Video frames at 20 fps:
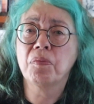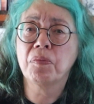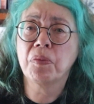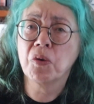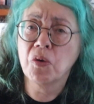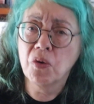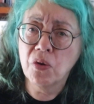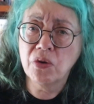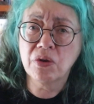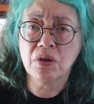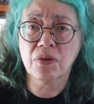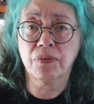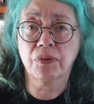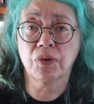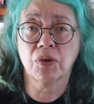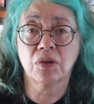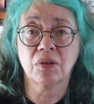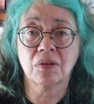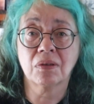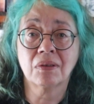
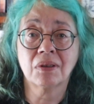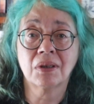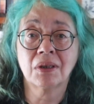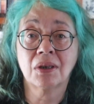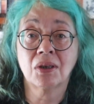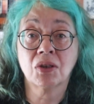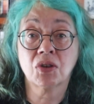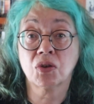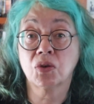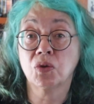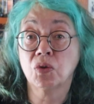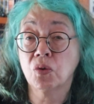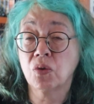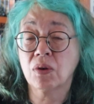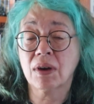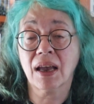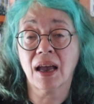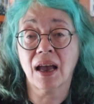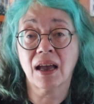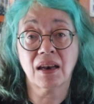beautiful to
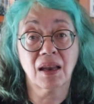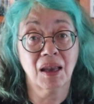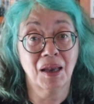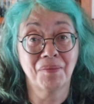look at,